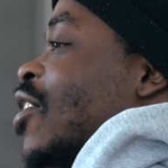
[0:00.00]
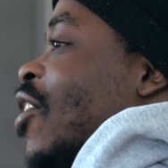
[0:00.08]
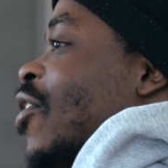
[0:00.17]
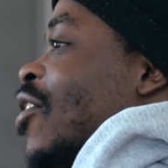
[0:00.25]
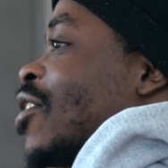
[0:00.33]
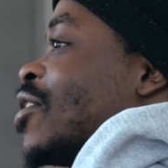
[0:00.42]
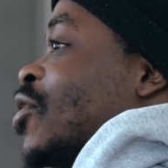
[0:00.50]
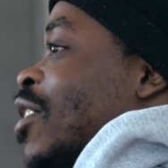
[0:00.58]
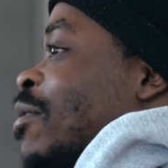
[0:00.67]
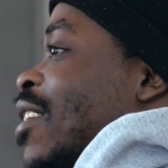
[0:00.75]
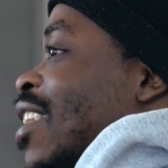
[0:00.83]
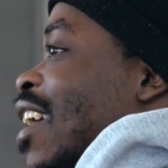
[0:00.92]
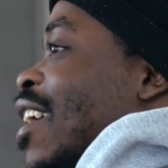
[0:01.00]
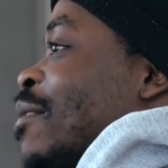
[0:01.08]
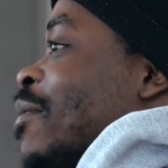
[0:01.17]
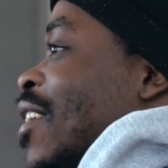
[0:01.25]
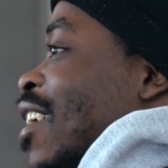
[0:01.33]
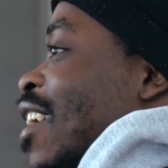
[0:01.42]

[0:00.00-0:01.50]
Hold on, dream collab.